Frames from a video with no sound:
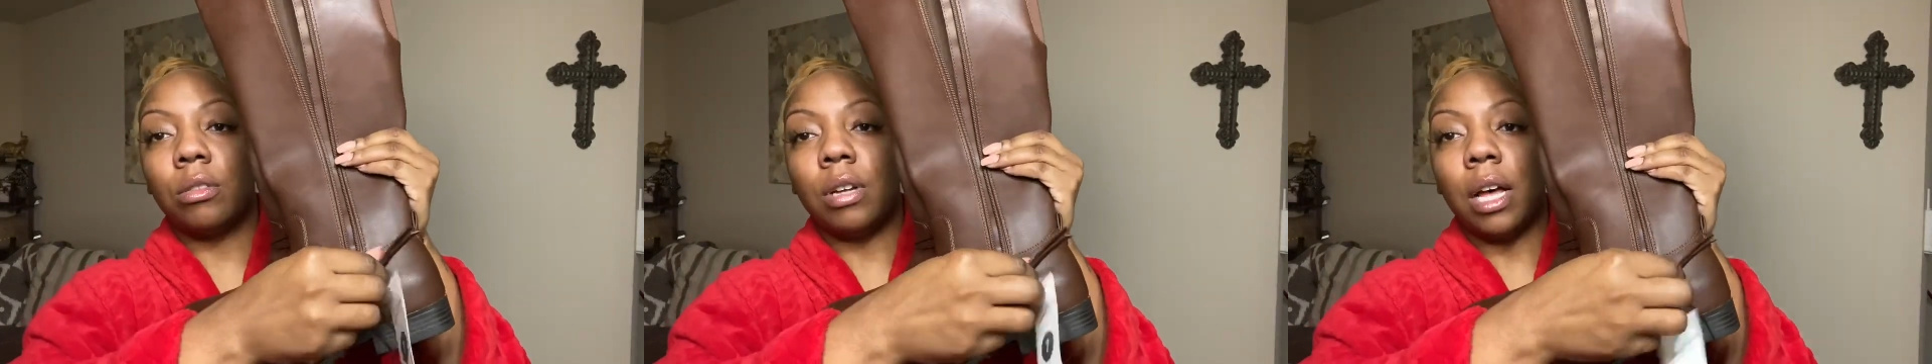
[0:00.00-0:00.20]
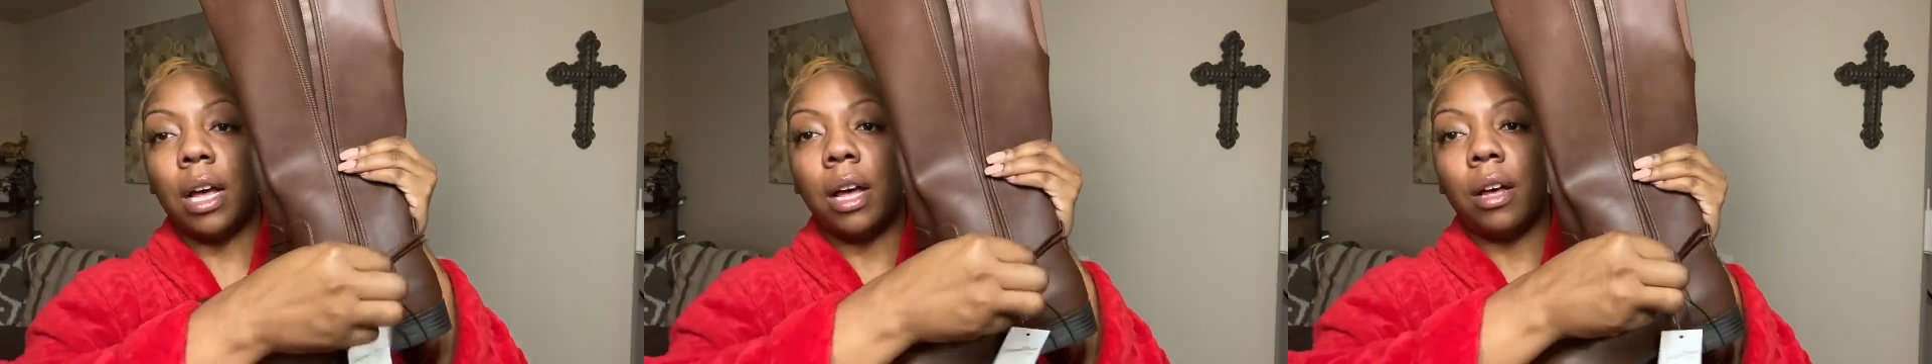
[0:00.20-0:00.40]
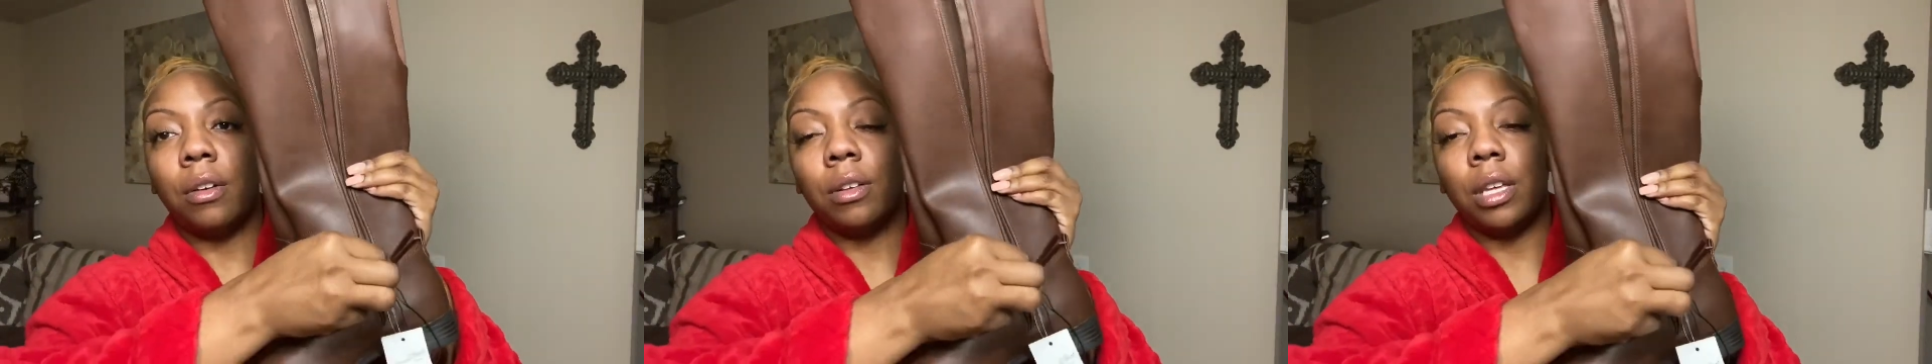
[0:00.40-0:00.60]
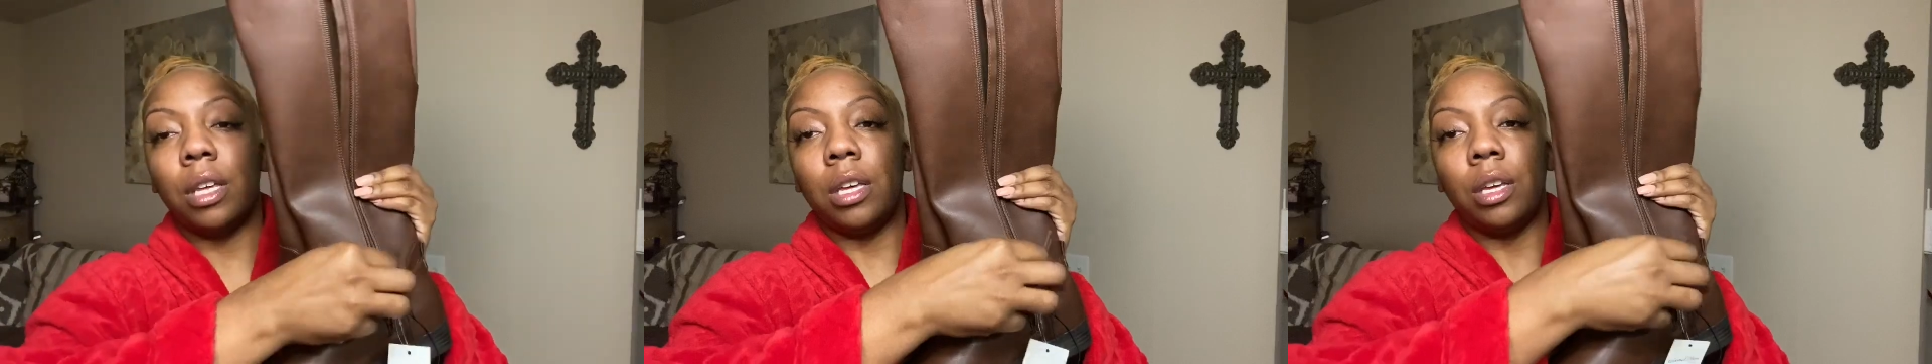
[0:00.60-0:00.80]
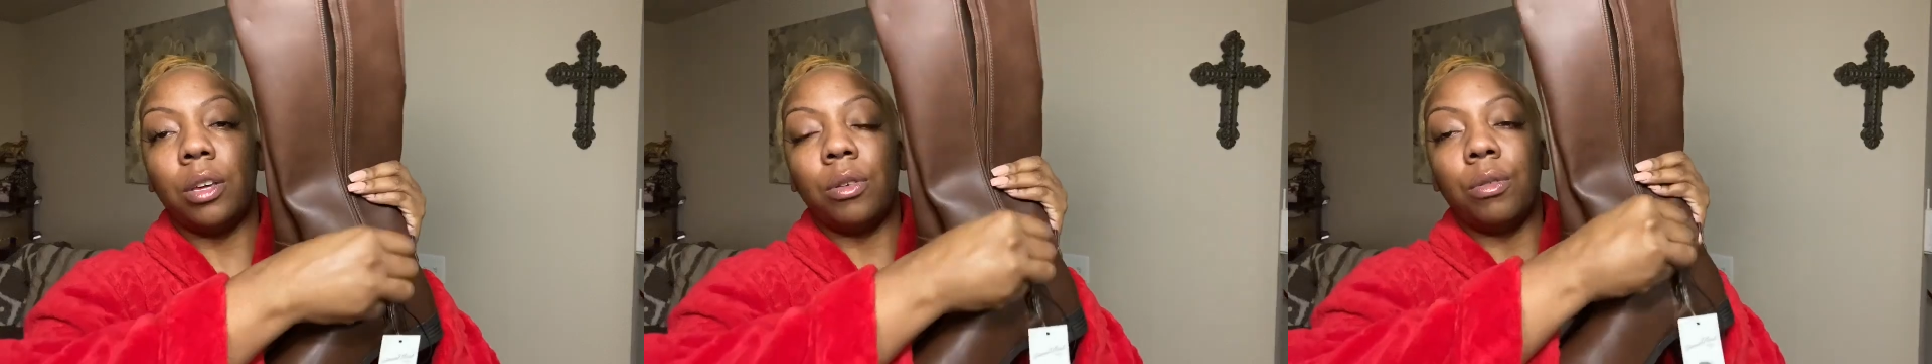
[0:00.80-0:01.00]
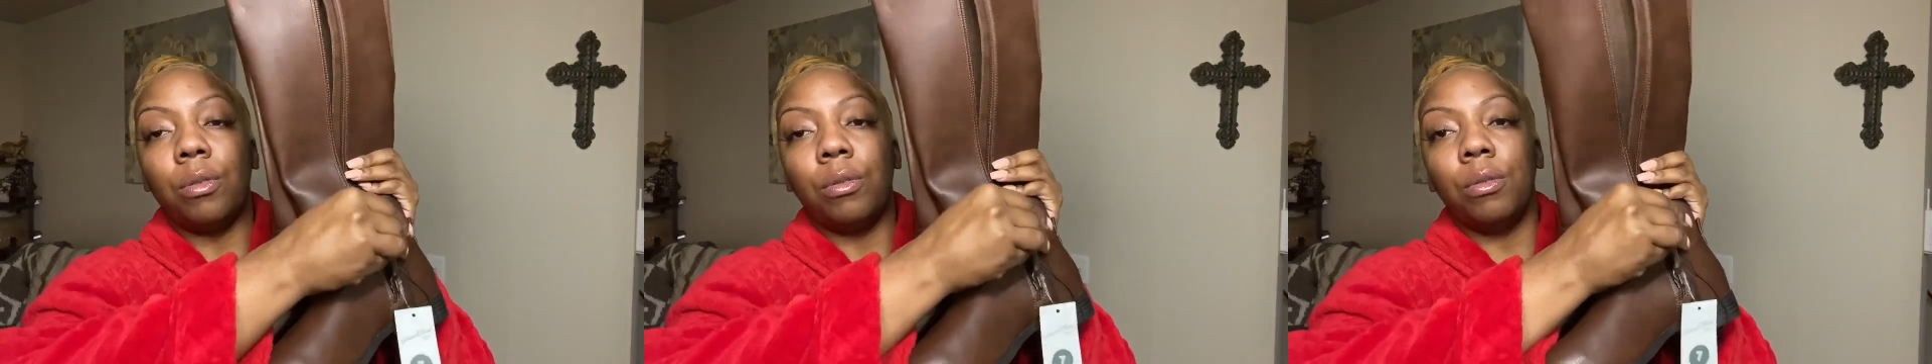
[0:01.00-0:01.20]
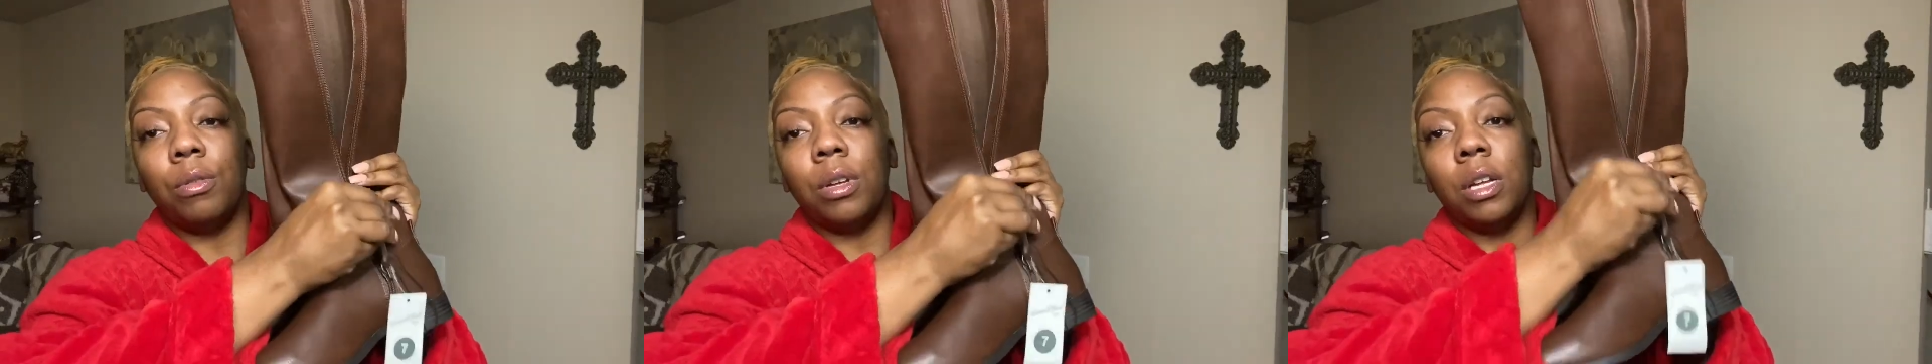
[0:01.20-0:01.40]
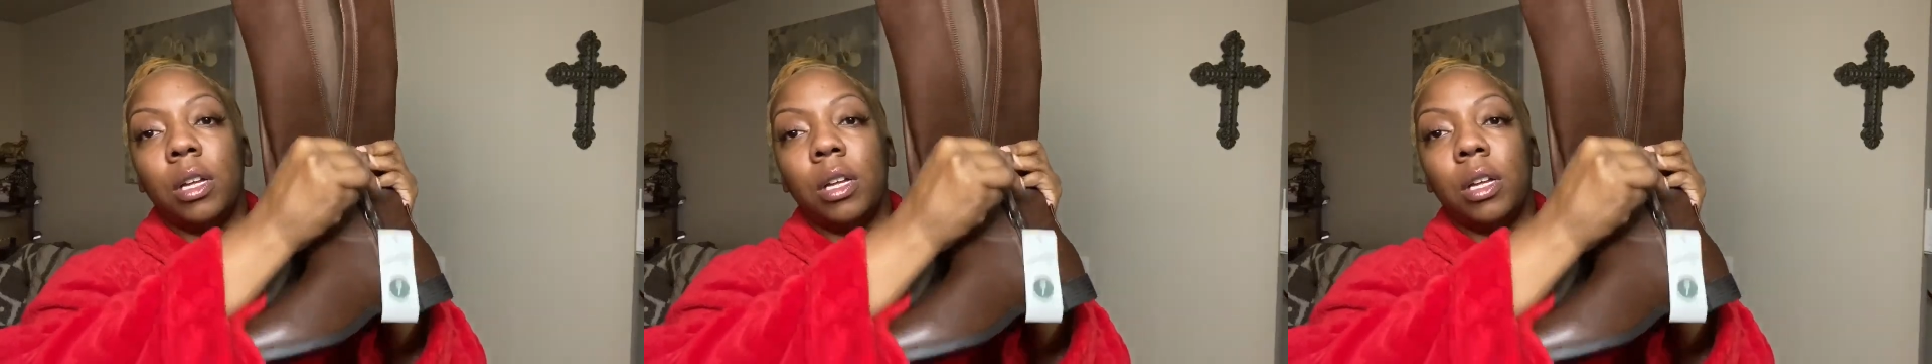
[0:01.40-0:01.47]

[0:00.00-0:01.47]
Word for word: how cute.